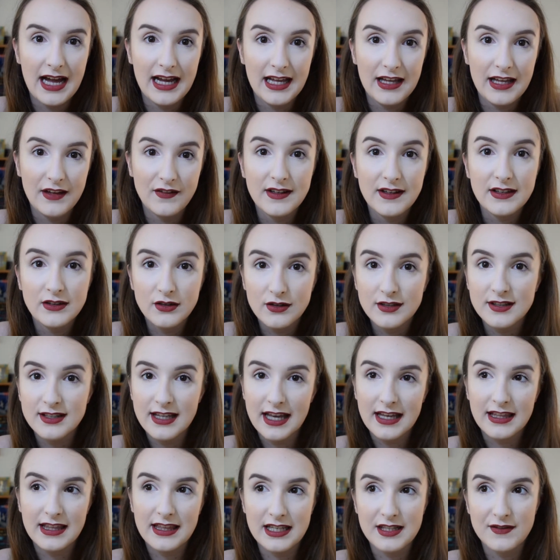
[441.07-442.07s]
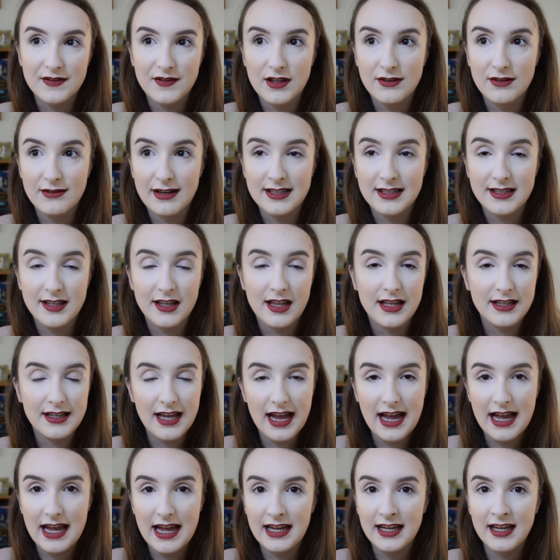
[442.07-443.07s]
If it looks like this for the rest of the
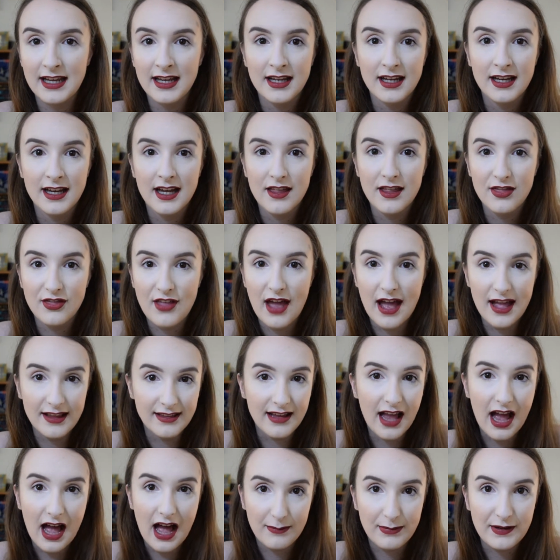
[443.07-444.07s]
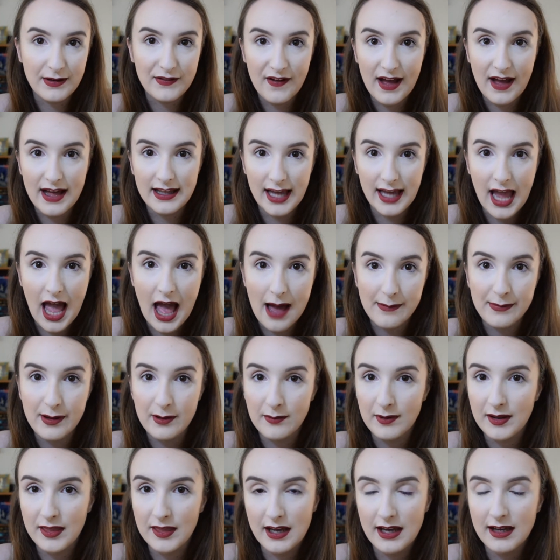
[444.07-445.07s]
day, then I'll be fairly happy
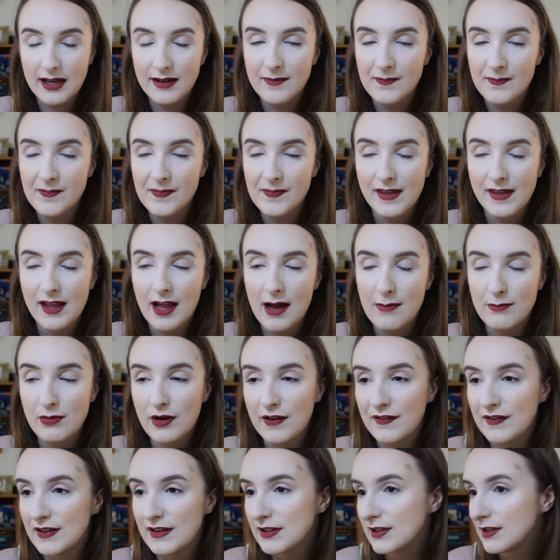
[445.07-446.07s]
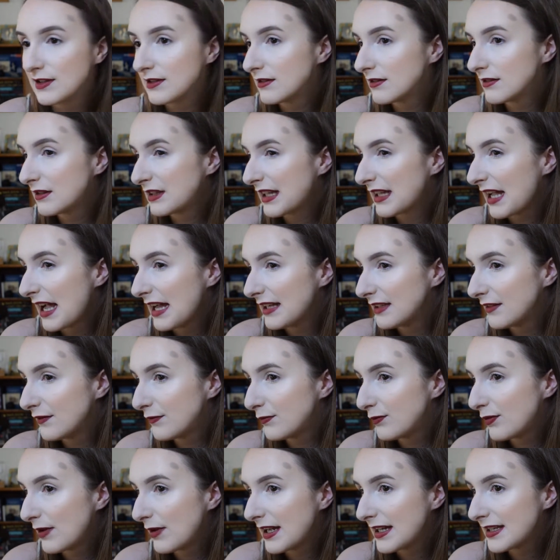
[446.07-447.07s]
with it, but if it kind
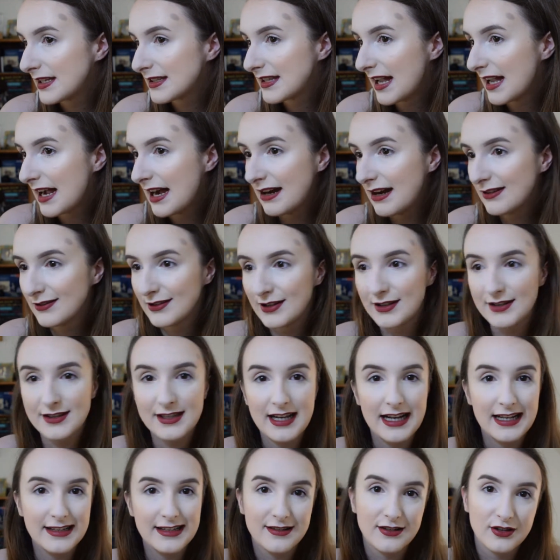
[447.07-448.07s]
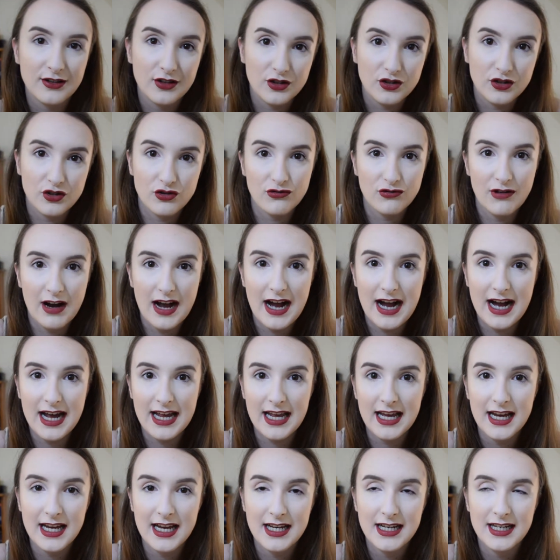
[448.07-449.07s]
of breaks down or starts to look
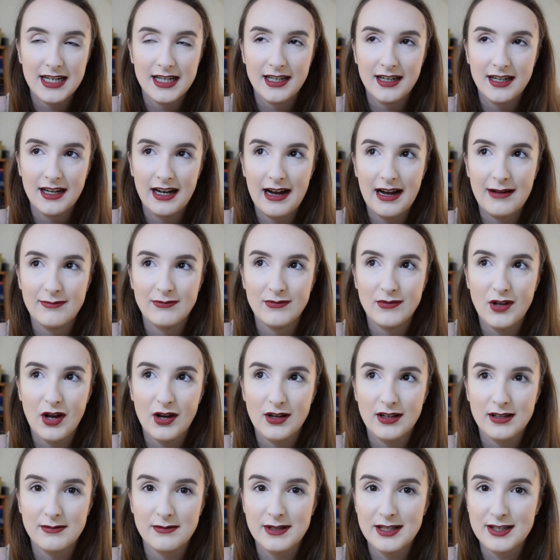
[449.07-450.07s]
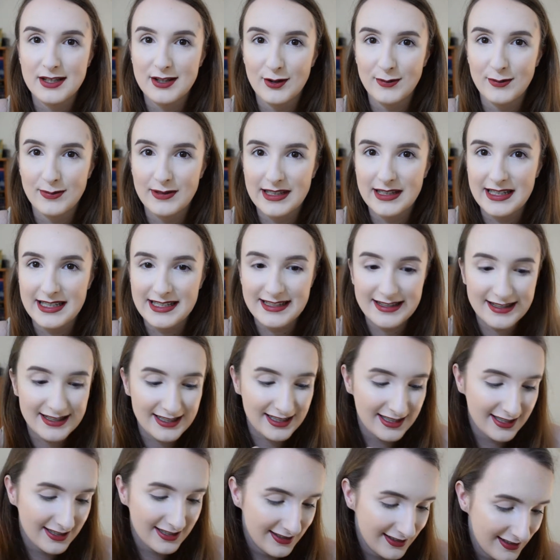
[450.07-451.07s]
dry, I'm not going to be so pleased.
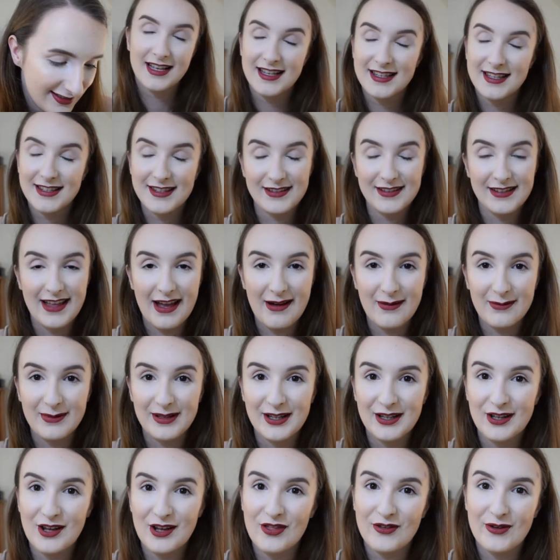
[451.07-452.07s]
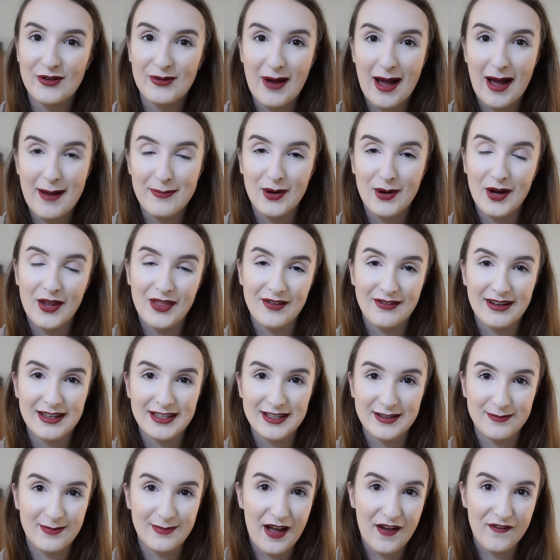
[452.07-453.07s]
So now I'm going to go through what I put on the
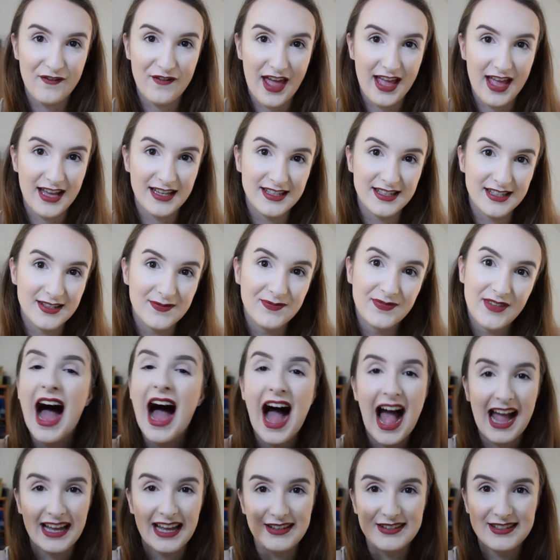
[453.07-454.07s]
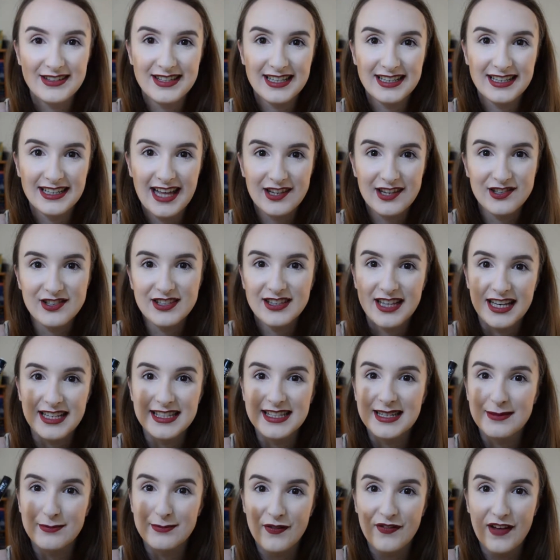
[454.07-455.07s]
rest of my face. I used the Collection
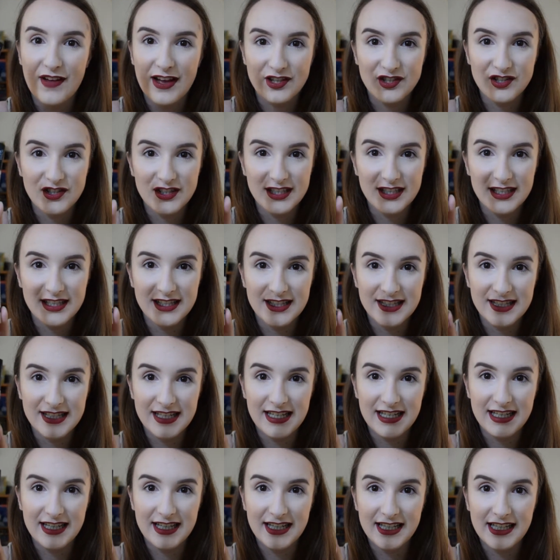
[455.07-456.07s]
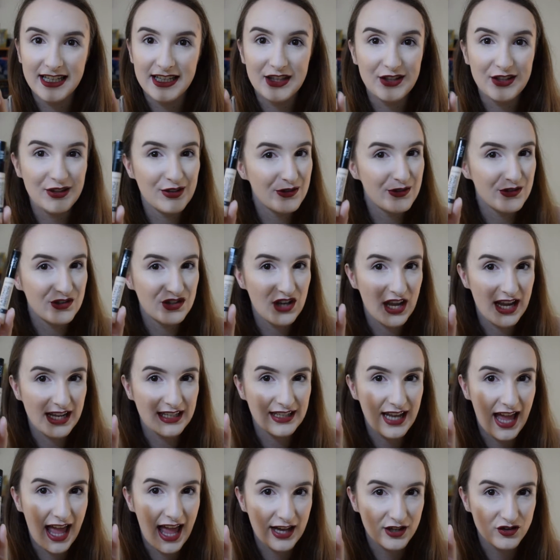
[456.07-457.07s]
Lasting Perfection Concealer in the new
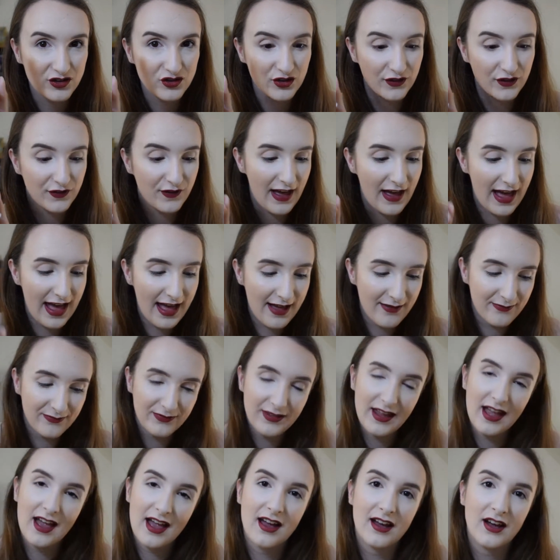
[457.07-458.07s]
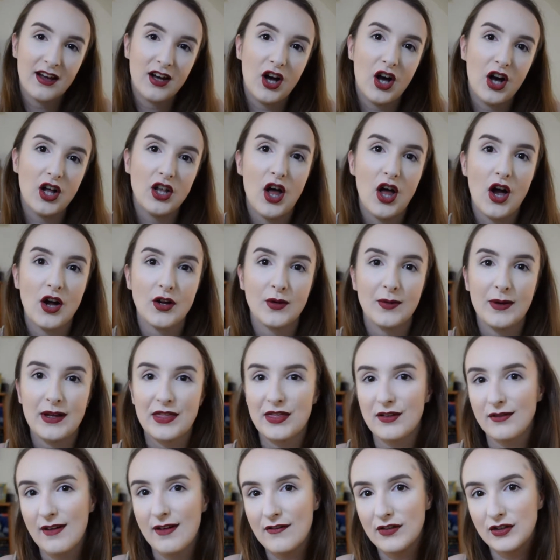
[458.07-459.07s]
shade Extra Fair, along with
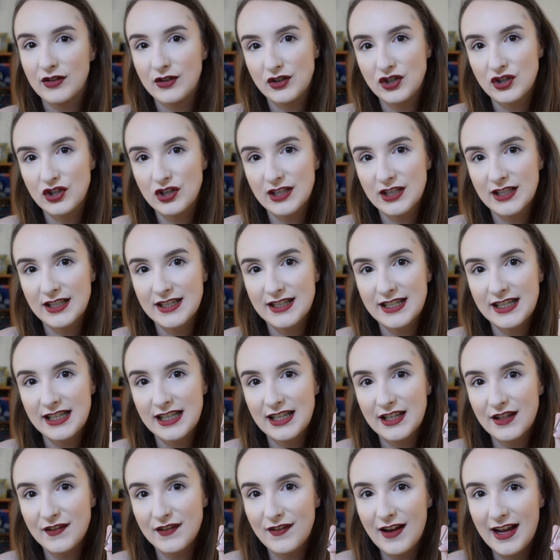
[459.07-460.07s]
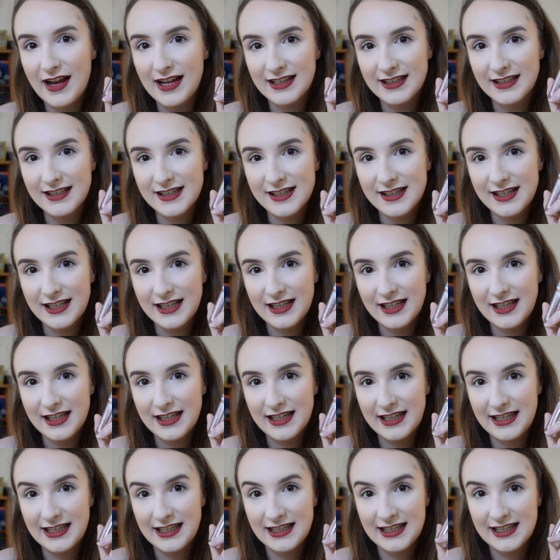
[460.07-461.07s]
the Revolution Conceal and Define Concealer
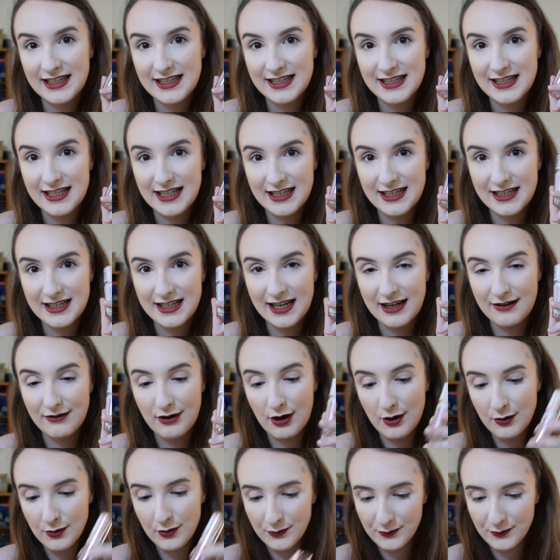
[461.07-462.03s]
in C0.